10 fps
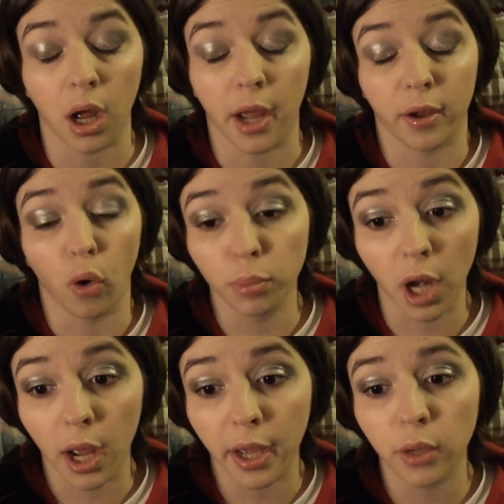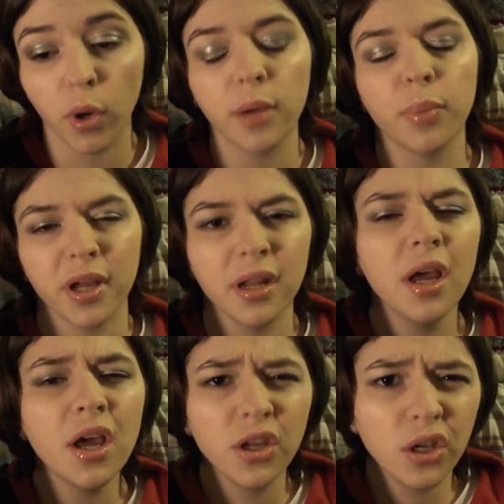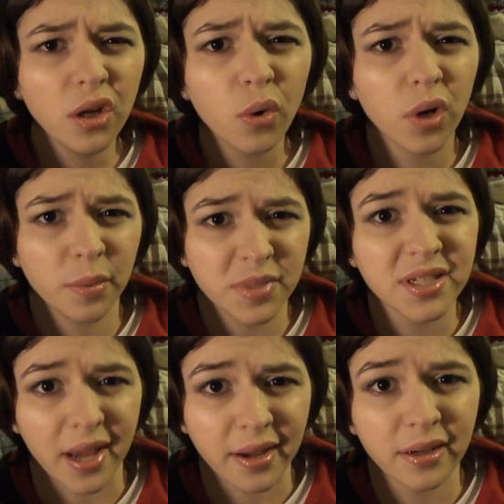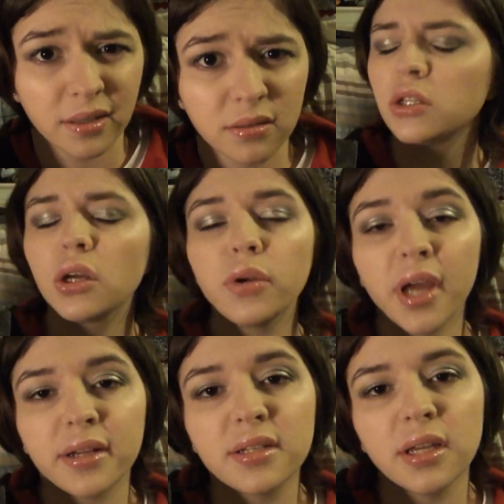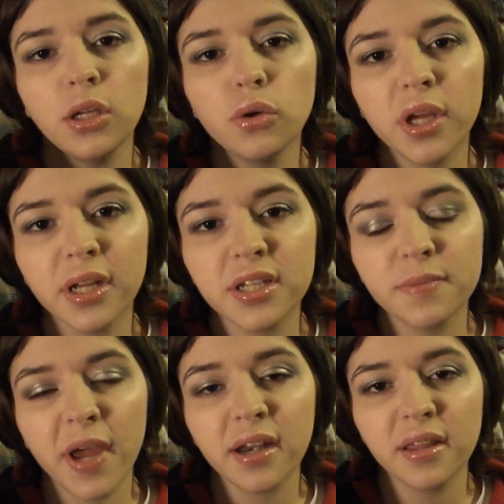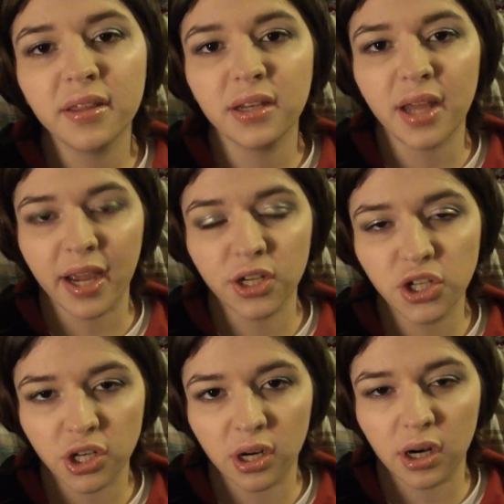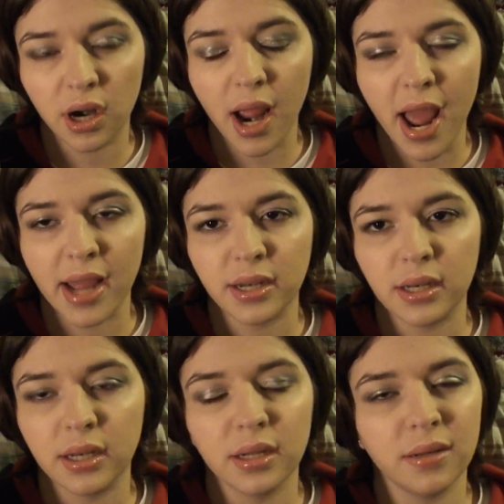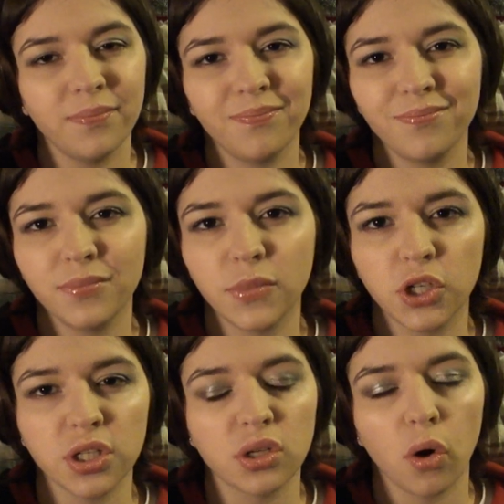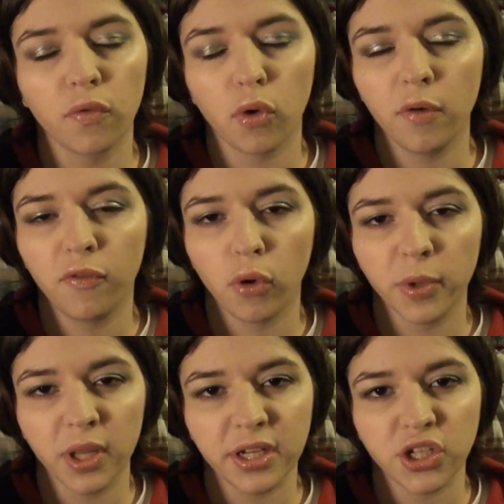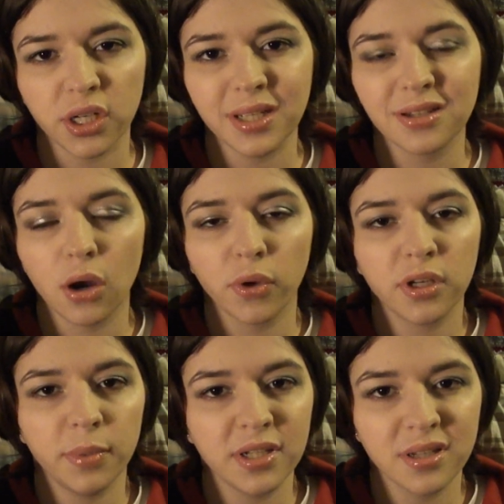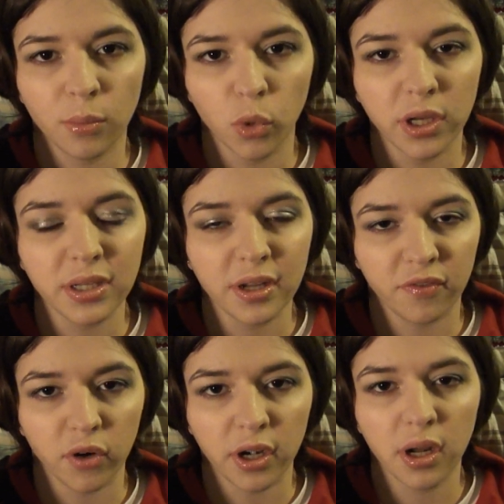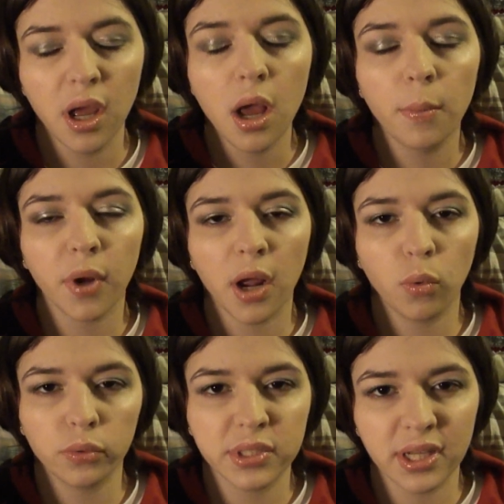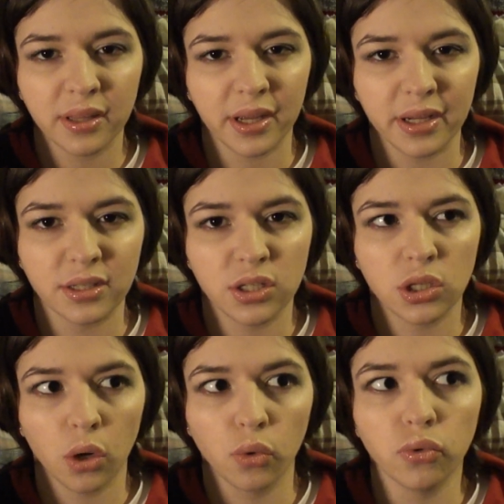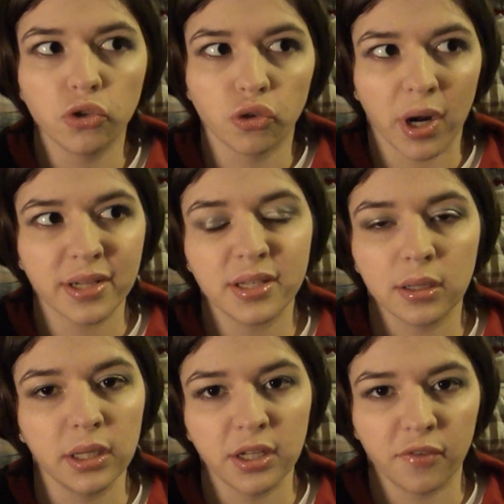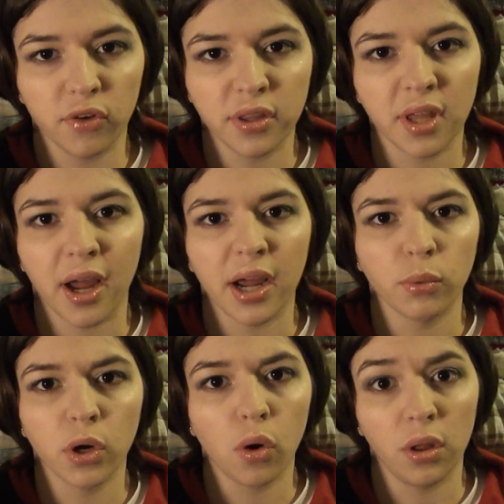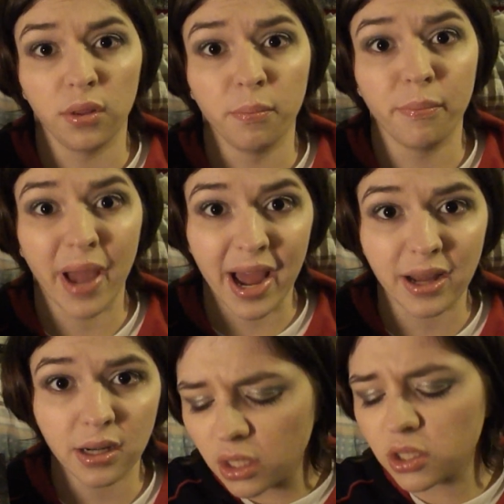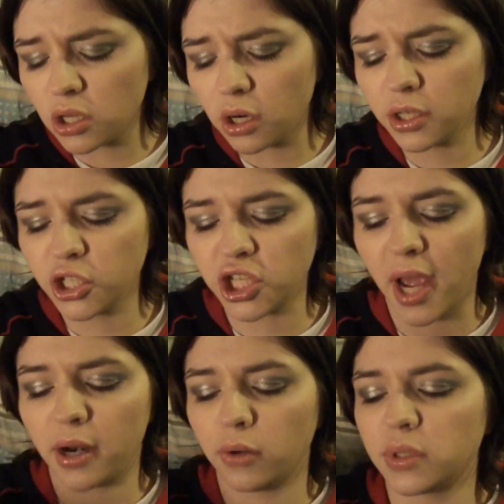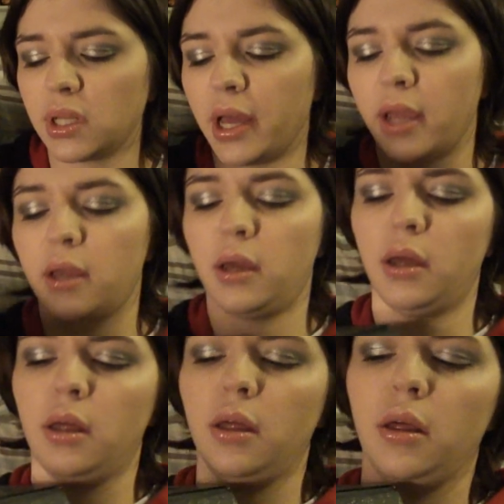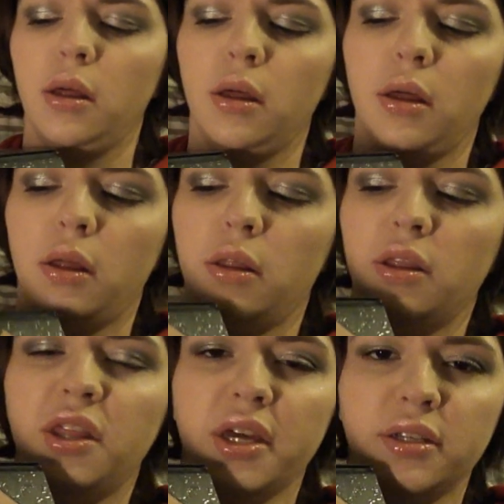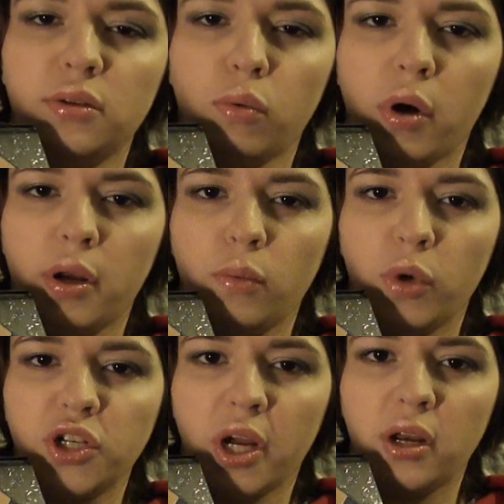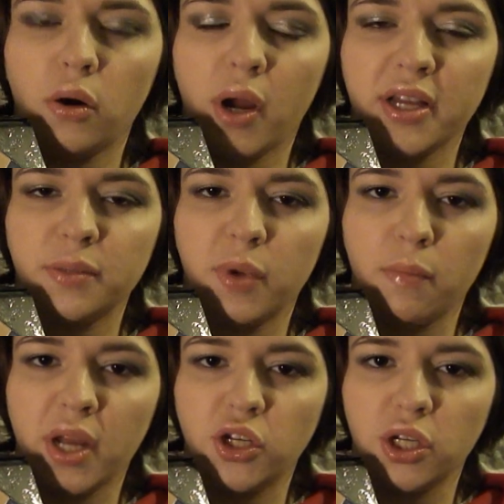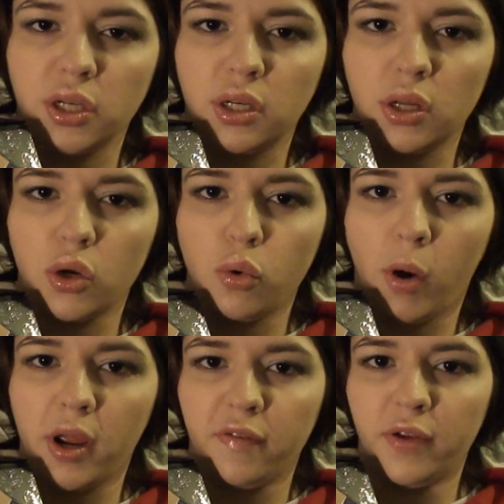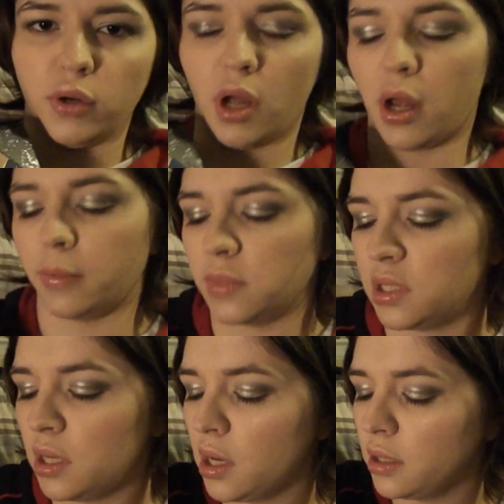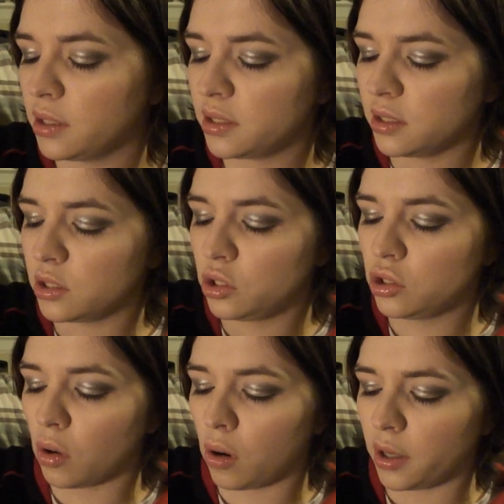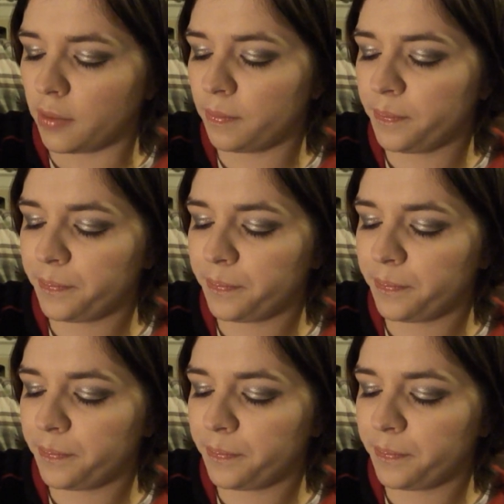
I hope not anyway, but you know what I'm saying. So yes, you can expect that the texture and just overall formulation is going to be somewhat different, but I won't say that it's so drastically different that I would call them bad. Certain shadows like this one, which I know has been mentioned quite a few times. This is Dawn.